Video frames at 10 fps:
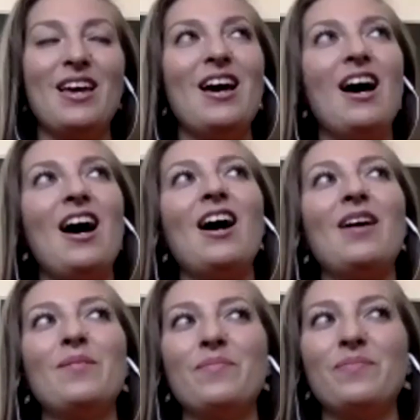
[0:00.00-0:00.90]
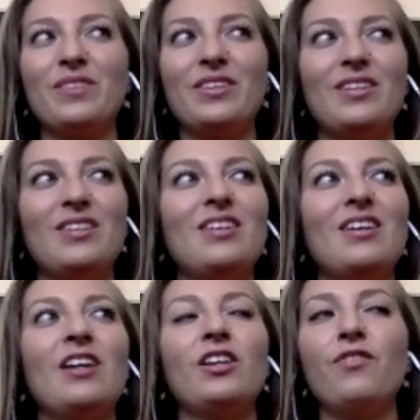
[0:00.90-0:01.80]
I
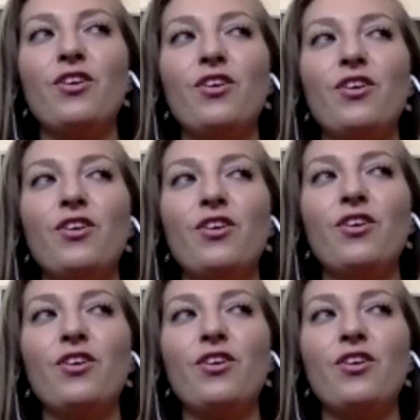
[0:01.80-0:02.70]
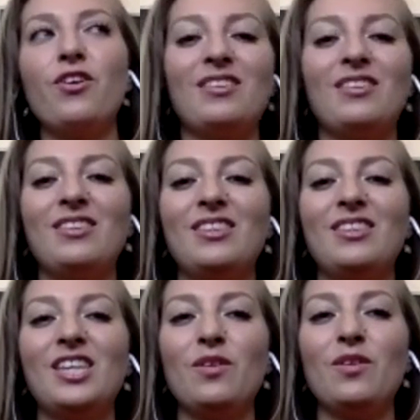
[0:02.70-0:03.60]
love her, and I really love Ella
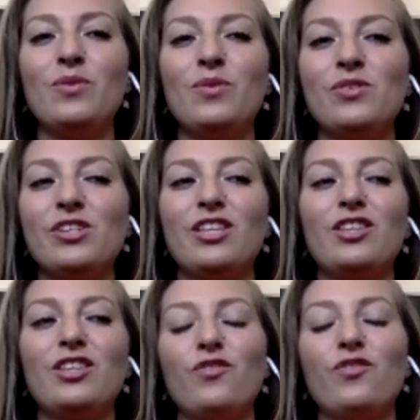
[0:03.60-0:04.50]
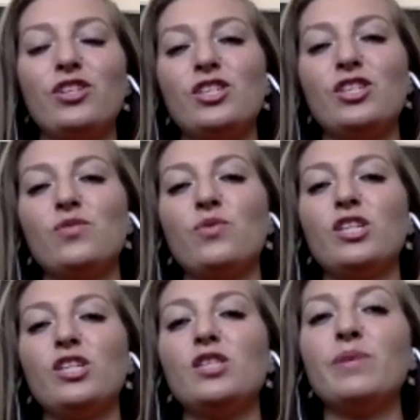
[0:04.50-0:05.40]
Fitzgerald. Both of them,
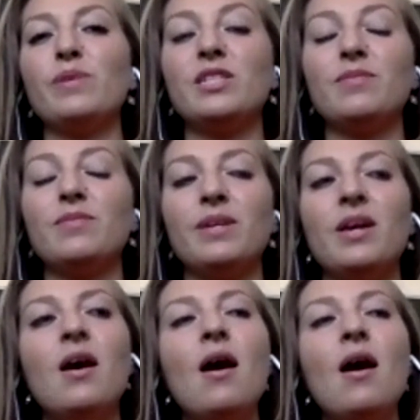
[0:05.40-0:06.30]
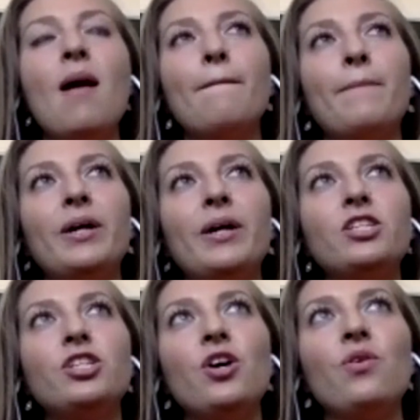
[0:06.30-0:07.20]
their music and their voices really speak
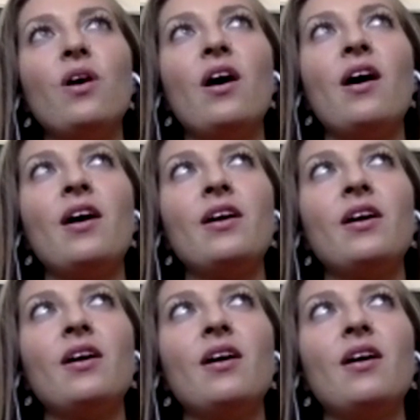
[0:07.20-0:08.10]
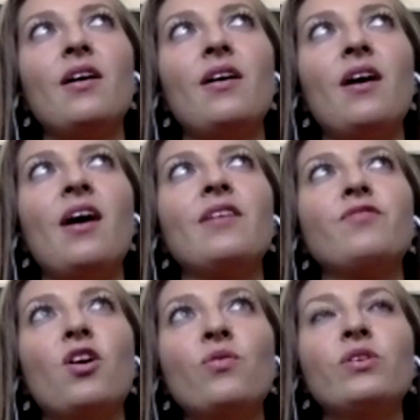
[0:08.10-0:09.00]
to me. But so
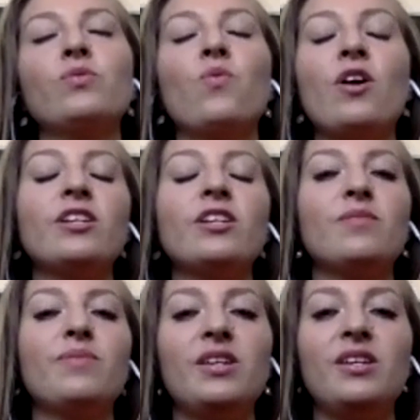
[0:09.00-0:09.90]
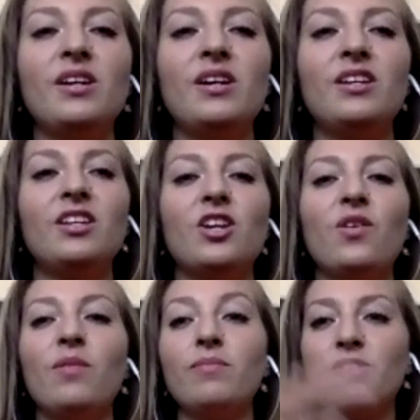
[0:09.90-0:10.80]
I've always wanted to be, a
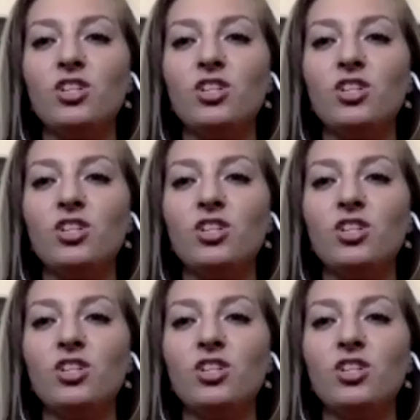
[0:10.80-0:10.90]
musician.